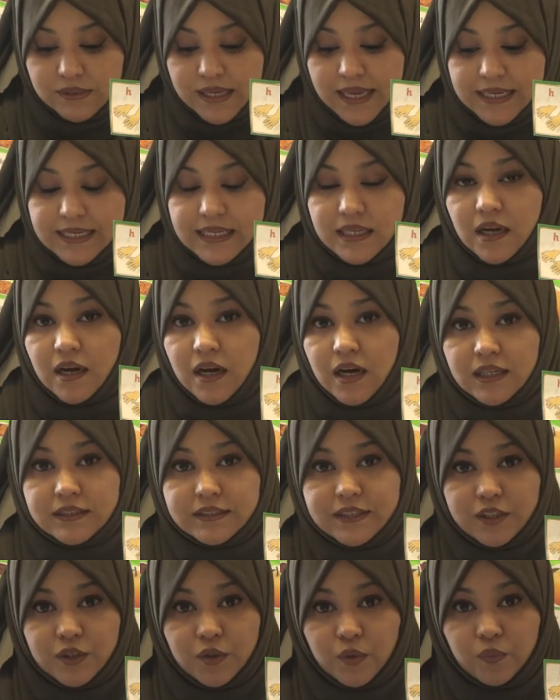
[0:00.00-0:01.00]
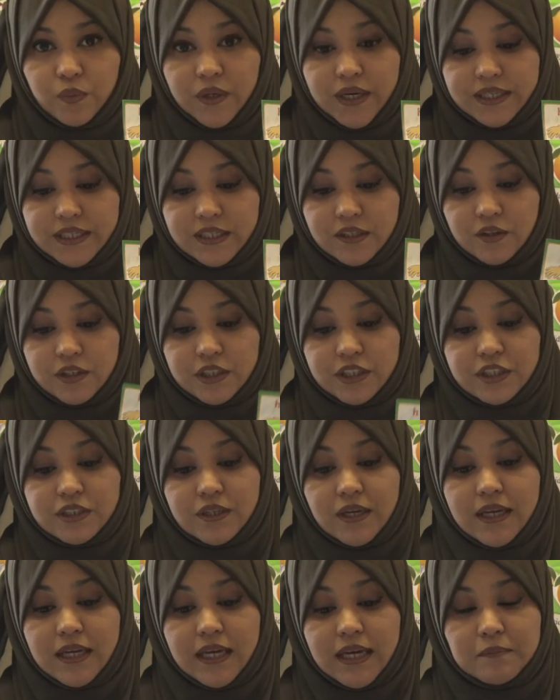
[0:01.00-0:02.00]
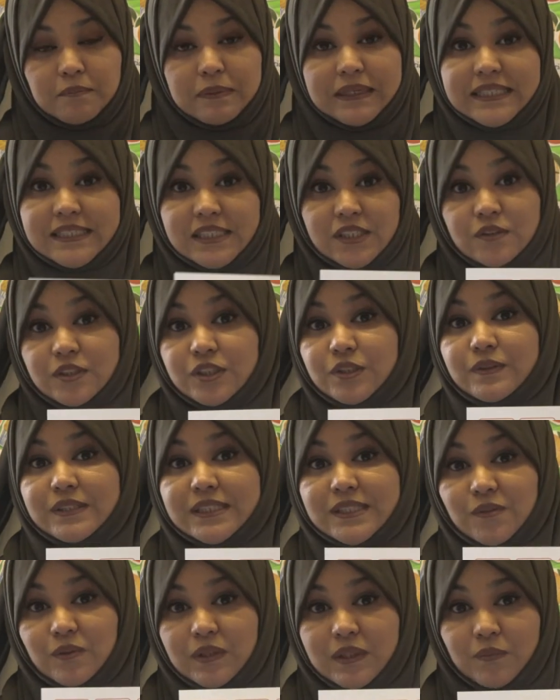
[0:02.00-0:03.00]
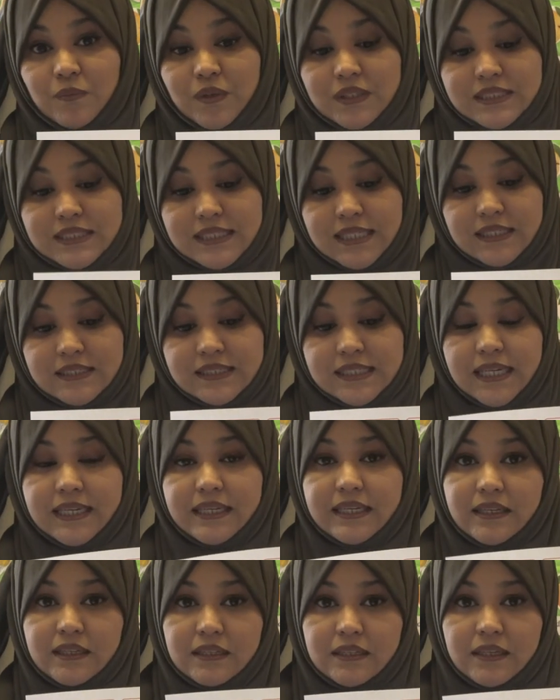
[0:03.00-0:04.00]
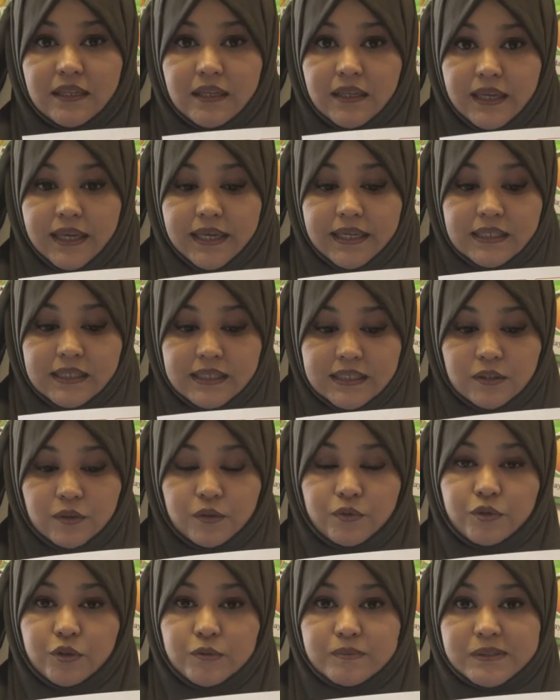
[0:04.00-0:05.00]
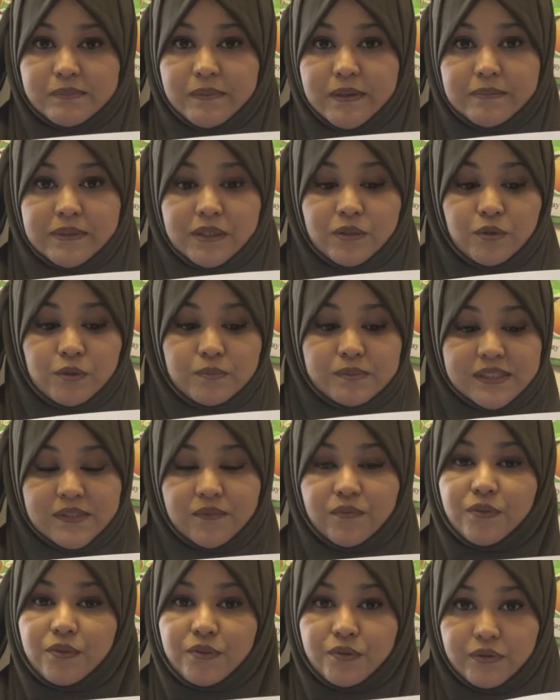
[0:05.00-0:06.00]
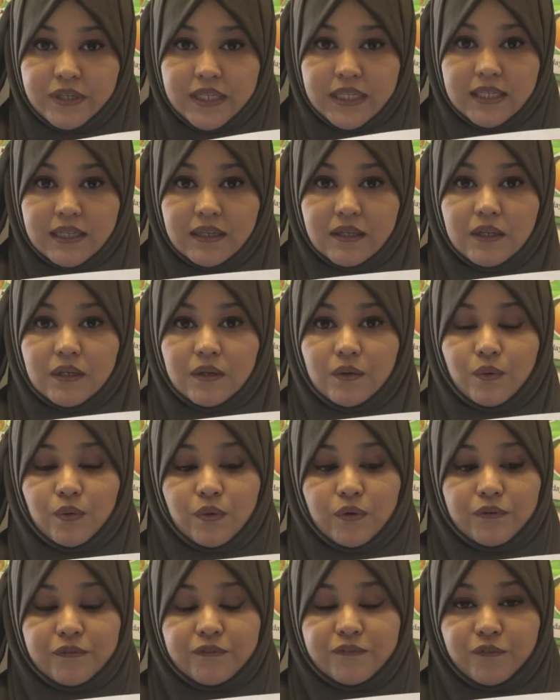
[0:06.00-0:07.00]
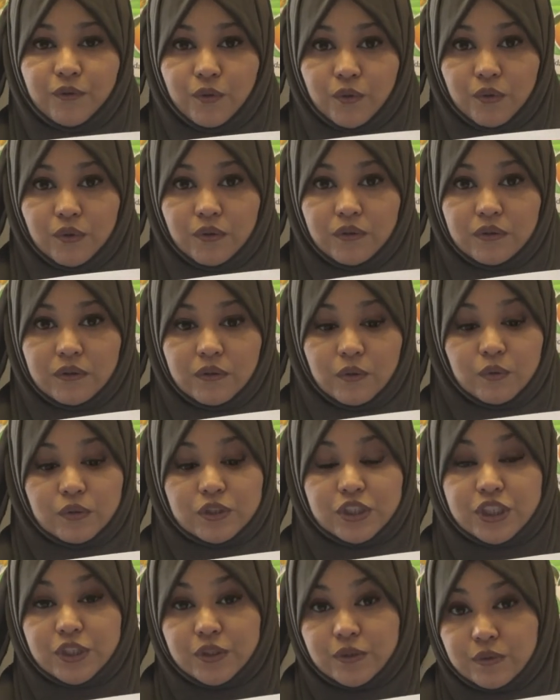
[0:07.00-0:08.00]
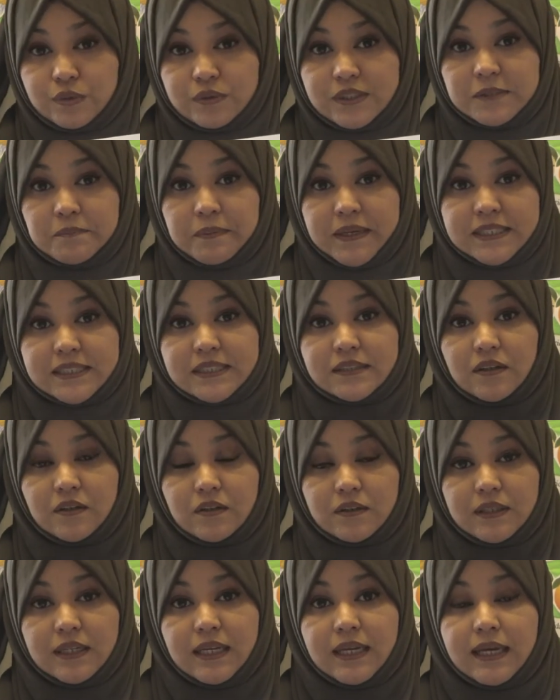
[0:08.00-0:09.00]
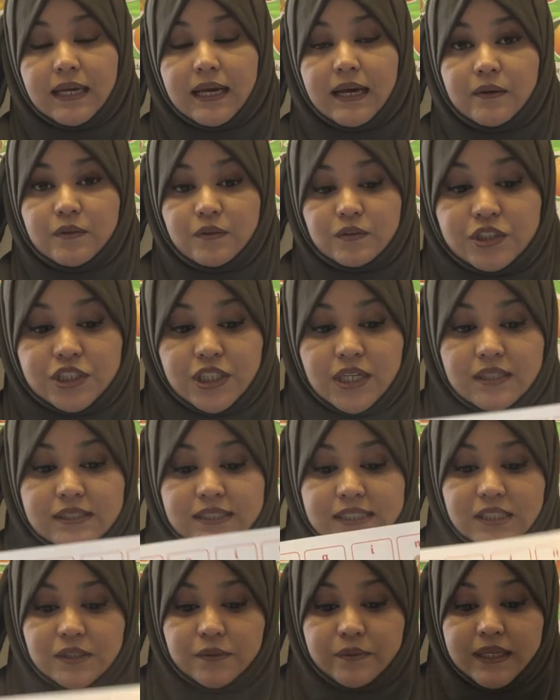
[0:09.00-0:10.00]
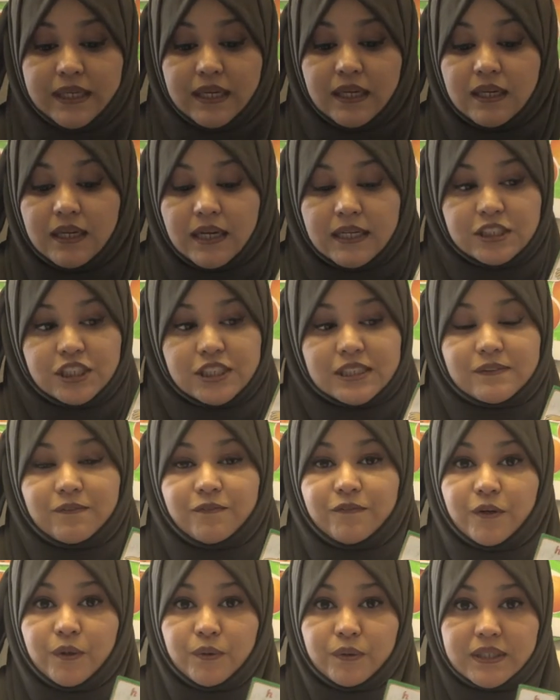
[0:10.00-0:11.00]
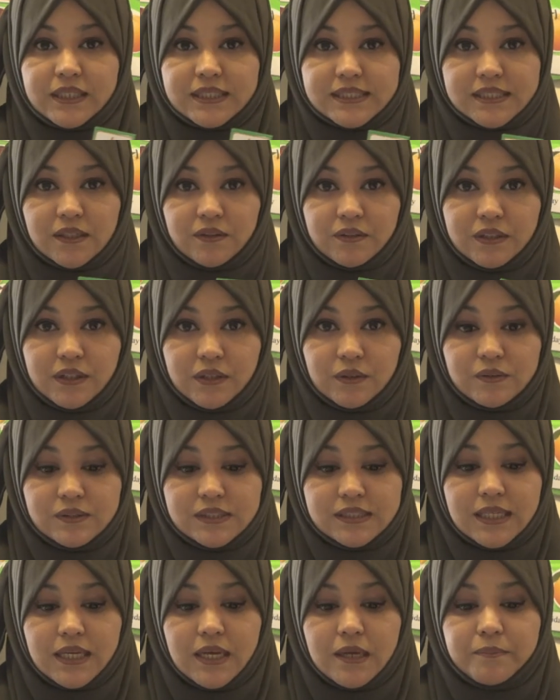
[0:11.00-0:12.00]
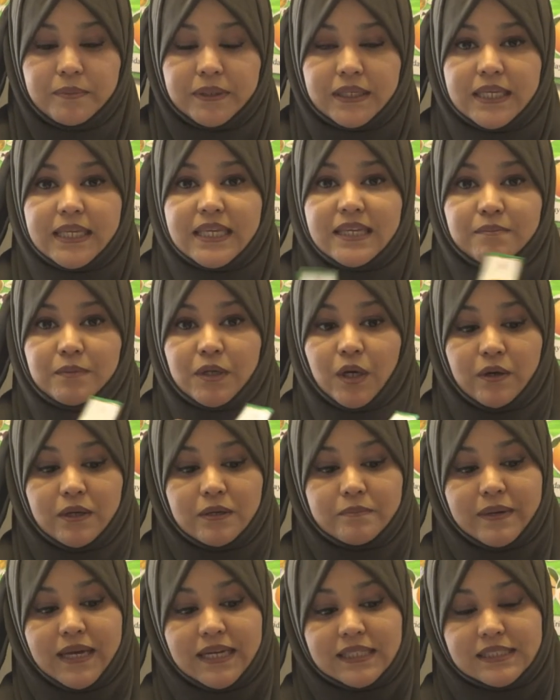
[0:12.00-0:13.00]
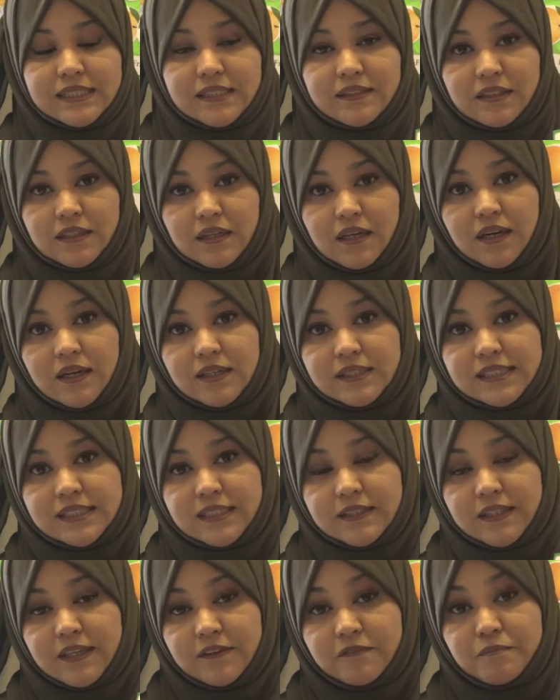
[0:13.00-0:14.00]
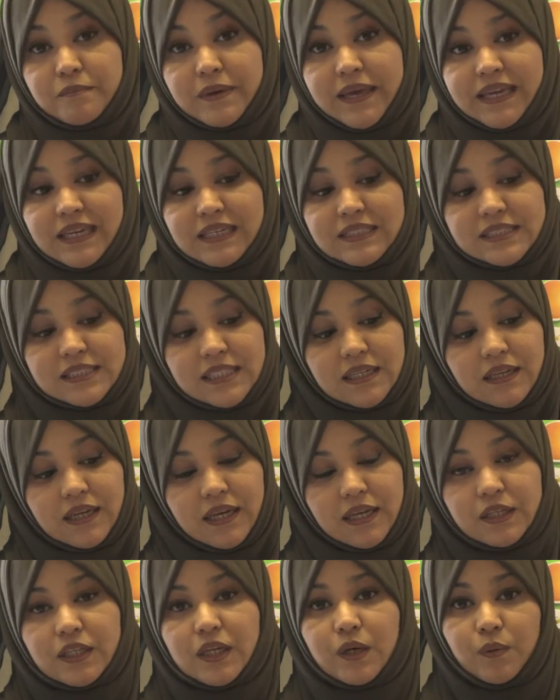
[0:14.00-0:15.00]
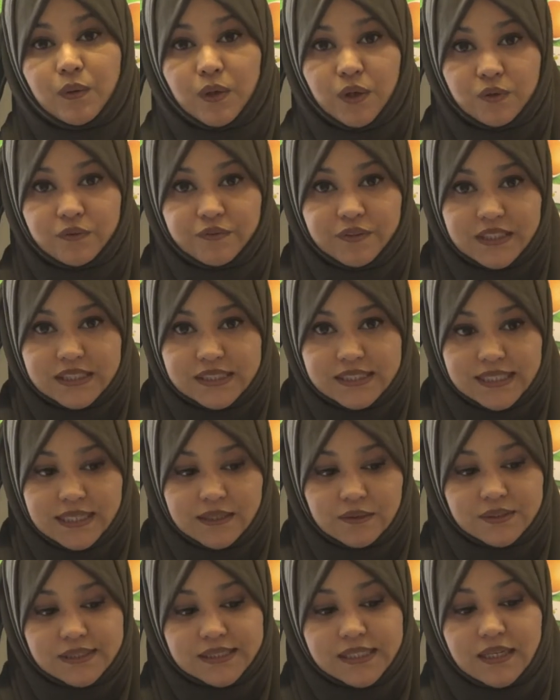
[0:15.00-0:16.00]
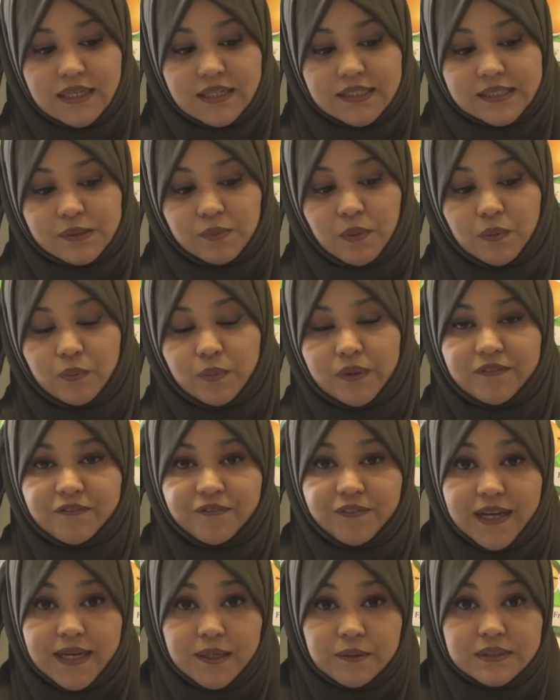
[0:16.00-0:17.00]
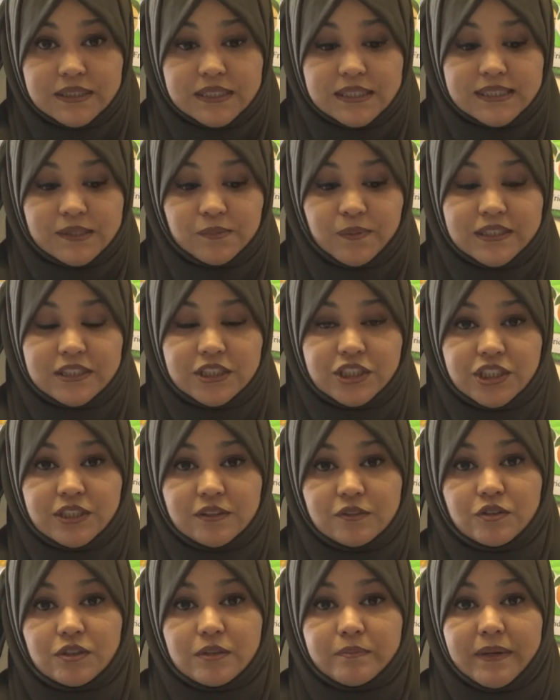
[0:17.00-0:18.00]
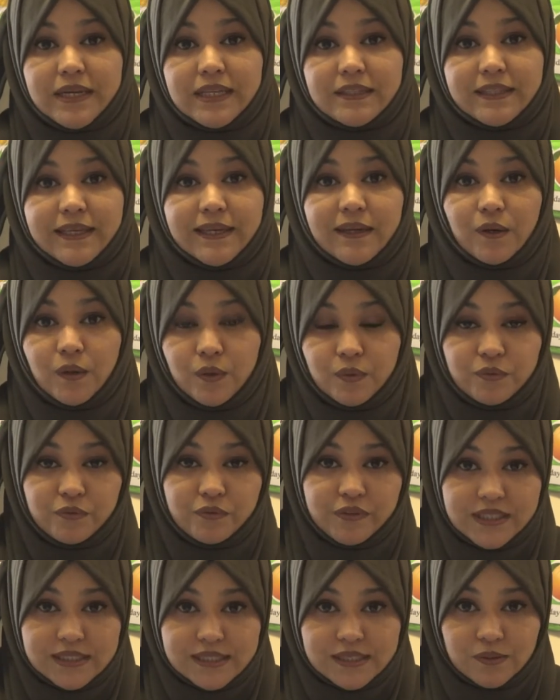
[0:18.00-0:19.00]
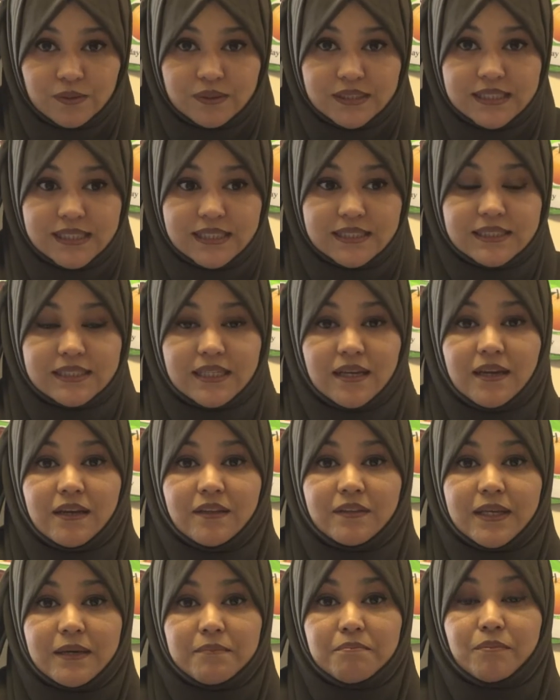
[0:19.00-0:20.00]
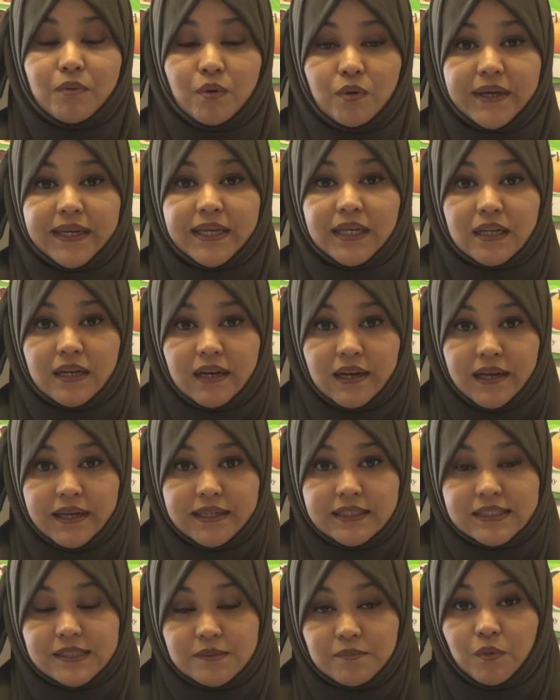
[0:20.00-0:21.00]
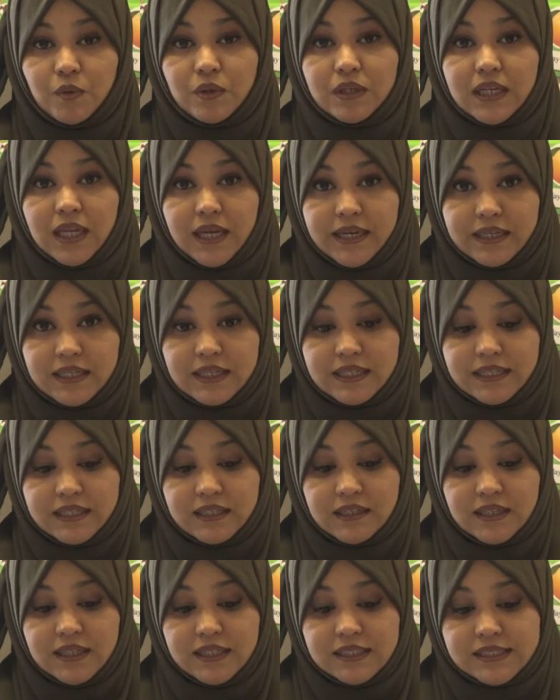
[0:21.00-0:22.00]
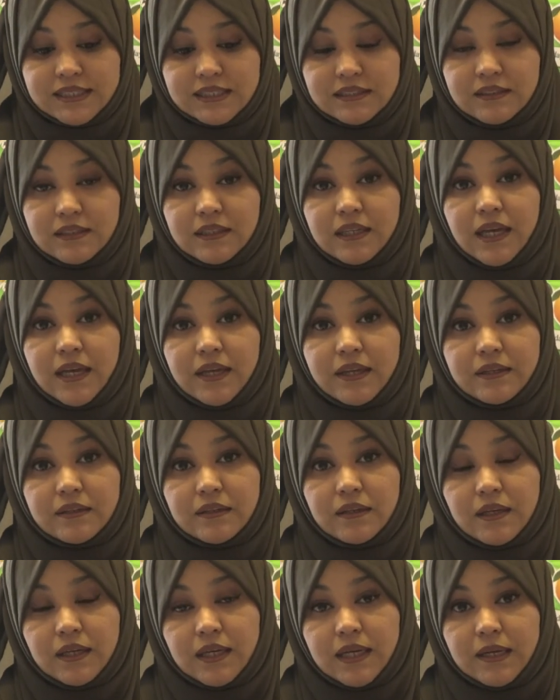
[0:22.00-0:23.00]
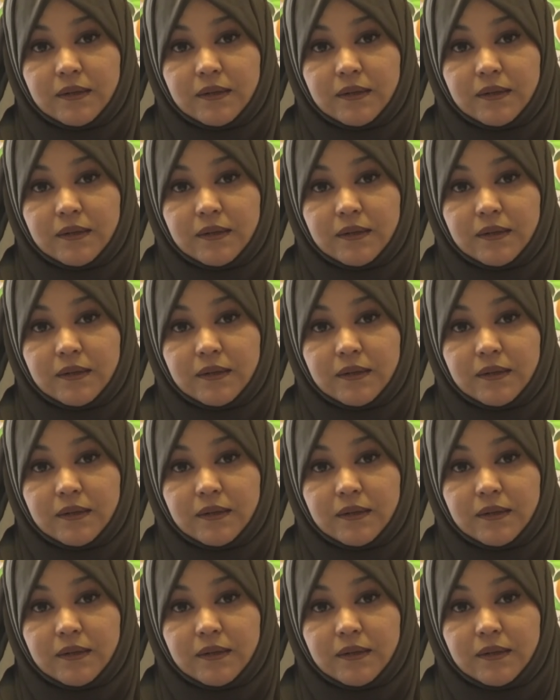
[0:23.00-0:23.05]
any card that you're working on, and please don't do this all in one day. Take it in little groups, maybe groups of 3 or 4 or 2, dependent on how child's doing, and just focus on those, but keep going back to the cards that they've made and go over the sounds. Because what we found is when children make their own resources, they're more inclined and more likely to learn